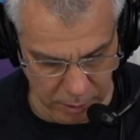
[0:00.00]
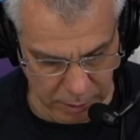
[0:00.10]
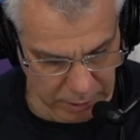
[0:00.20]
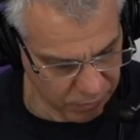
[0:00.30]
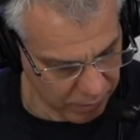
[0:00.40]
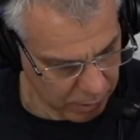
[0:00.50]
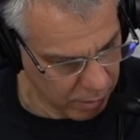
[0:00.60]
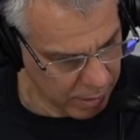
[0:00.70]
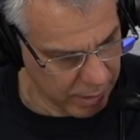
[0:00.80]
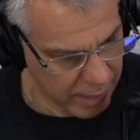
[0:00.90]
Let's figure
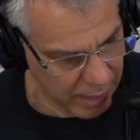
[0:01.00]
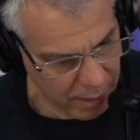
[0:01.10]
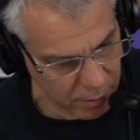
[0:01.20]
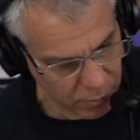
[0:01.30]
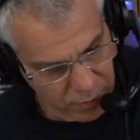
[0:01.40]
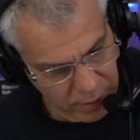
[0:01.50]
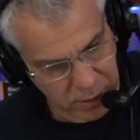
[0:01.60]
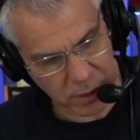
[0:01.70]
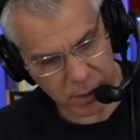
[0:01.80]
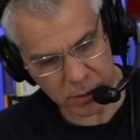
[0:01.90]
out how
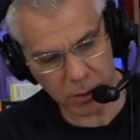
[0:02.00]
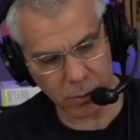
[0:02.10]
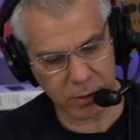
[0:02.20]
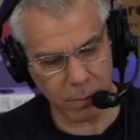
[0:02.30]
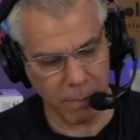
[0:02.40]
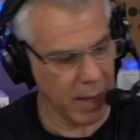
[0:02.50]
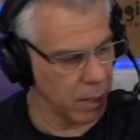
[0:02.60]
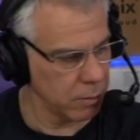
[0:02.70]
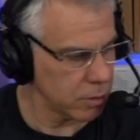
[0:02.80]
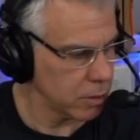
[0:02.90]
this is going to
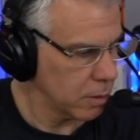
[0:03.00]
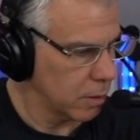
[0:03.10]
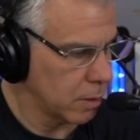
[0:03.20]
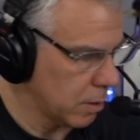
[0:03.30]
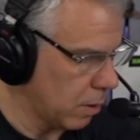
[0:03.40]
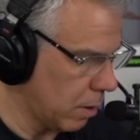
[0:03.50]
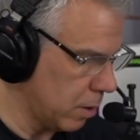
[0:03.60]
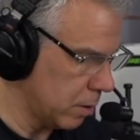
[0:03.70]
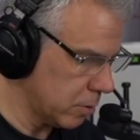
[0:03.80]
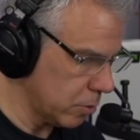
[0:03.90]
mount
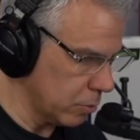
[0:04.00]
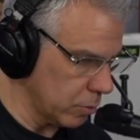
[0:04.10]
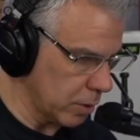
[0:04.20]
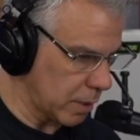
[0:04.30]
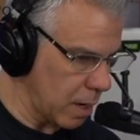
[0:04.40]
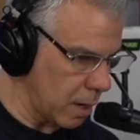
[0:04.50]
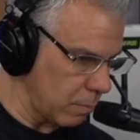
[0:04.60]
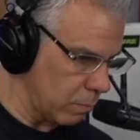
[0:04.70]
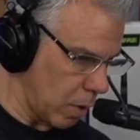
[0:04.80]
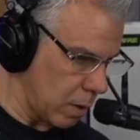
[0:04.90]
onto the
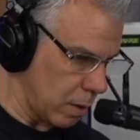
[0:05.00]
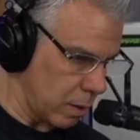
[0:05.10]
camera.